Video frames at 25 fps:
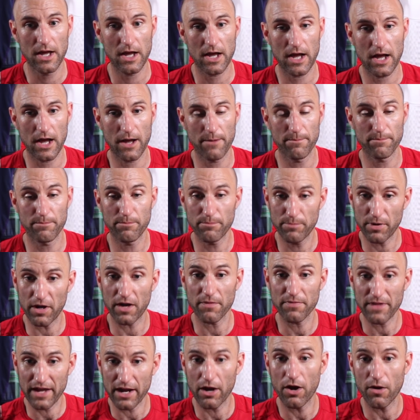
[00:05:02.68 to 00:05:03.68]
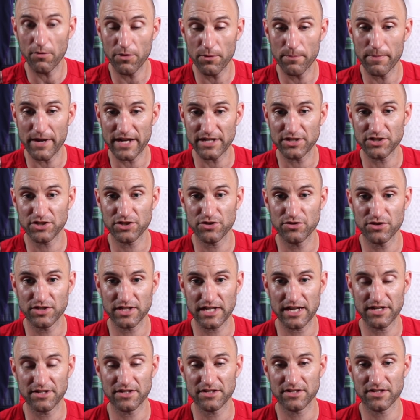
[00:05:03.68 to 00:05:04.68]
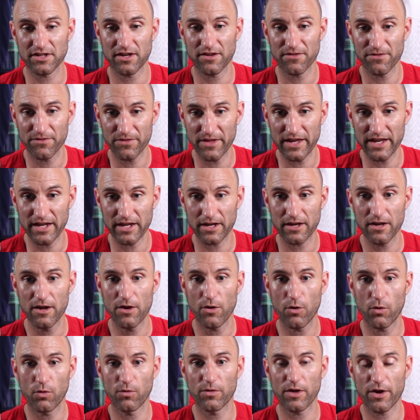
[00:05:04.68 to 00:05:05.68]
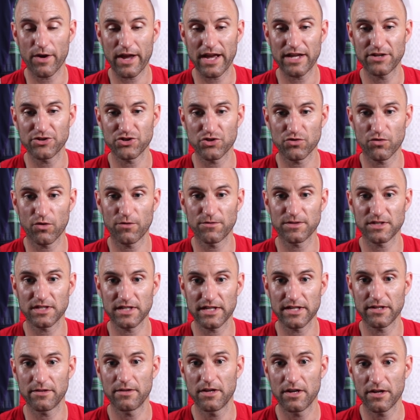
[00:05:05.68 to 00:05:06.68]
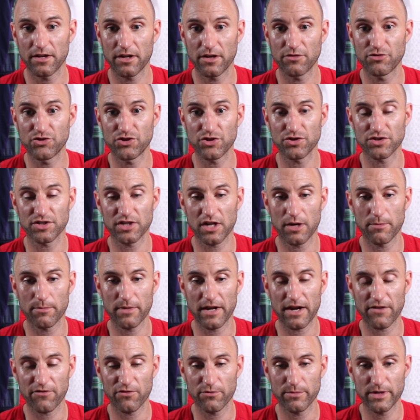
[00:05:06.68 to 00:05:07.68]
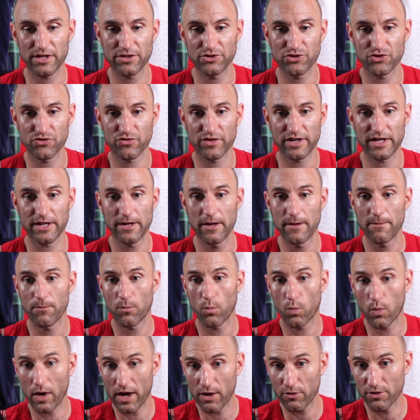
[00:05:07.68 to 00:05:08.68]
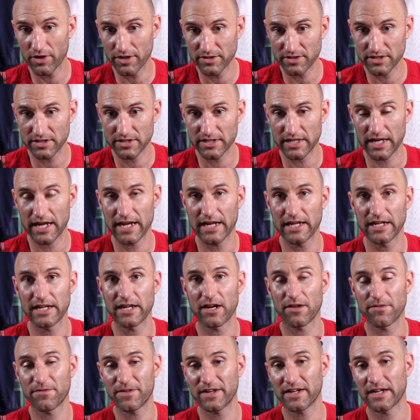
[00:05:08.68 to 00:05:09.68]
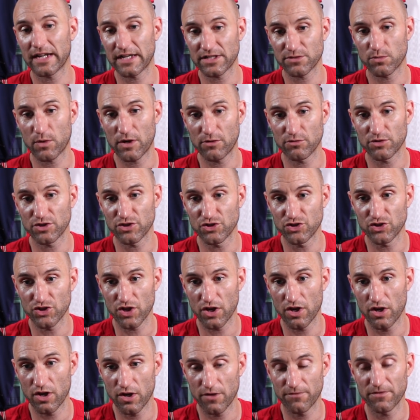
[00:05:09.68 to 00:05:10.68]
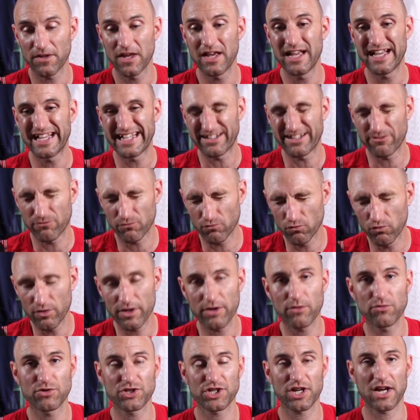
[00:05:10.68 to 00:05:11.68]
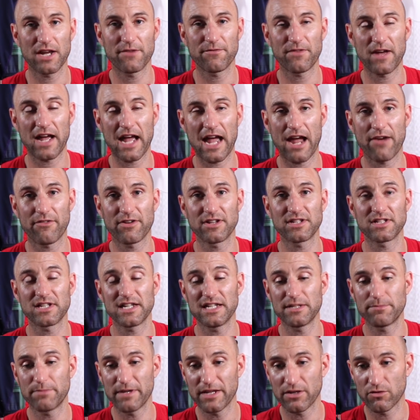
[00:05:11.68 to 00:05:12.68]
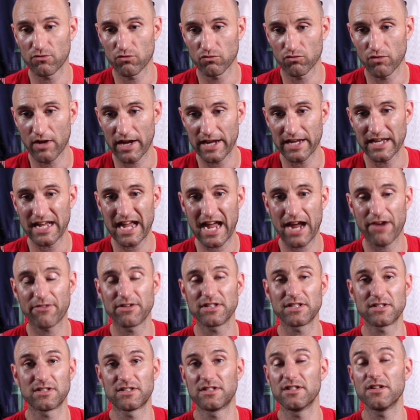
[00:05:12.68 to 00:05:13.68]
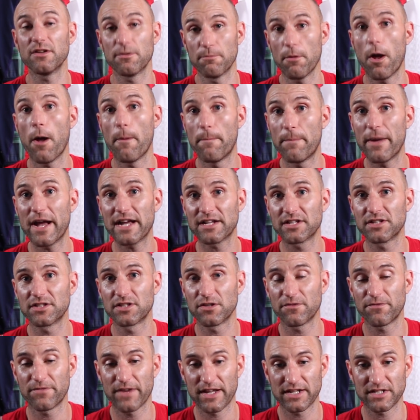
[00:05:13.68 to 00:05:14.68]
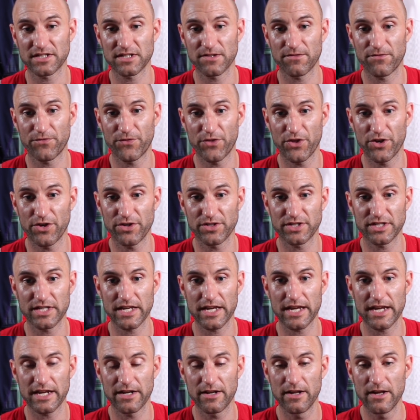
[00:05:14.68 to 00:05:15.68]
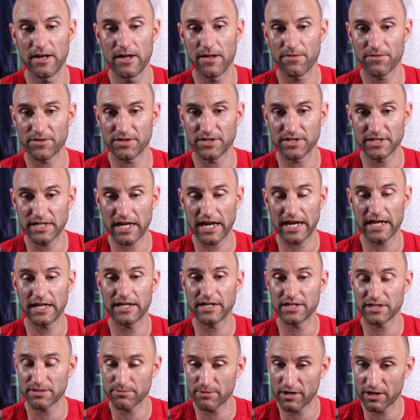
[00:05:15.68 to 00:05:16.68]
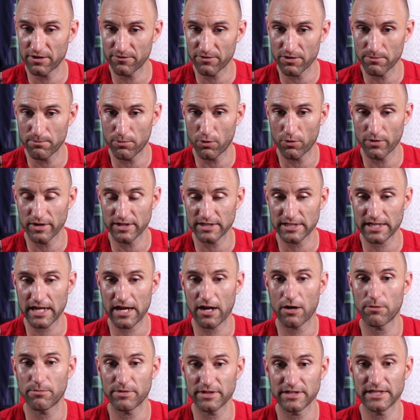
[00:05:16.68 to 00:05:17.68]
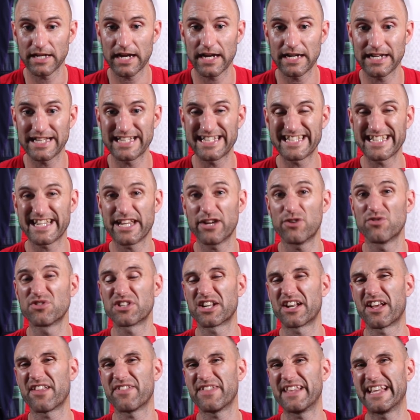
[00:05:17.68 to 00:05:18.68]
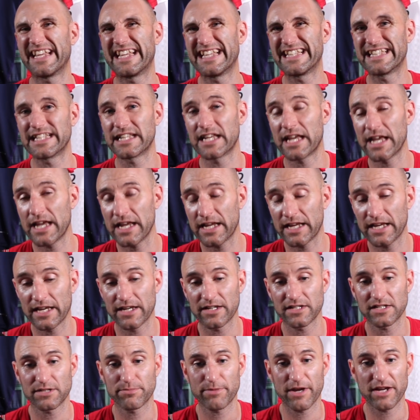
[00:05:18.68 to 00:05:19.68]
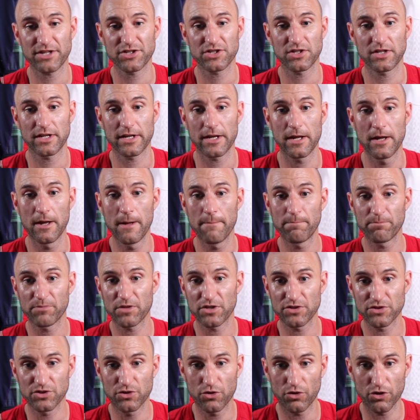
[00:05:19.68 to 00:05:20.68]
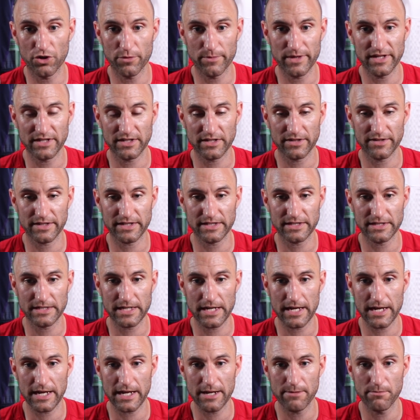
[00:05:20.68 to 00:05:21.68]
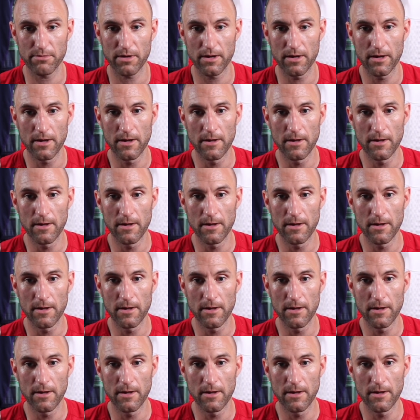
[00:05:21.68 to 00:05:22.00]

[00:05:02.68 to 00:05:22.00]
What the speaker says: But they are the best two centres, I think, although Henshaw obviously just come back from injury. Well done to Daly. I think that's well deserved. Real shame for Harris. He's been great. Harris, a better defensive 13 than Daly, as many of you point out. But Daly's skills, and I think his kicking especially, has got him into this team.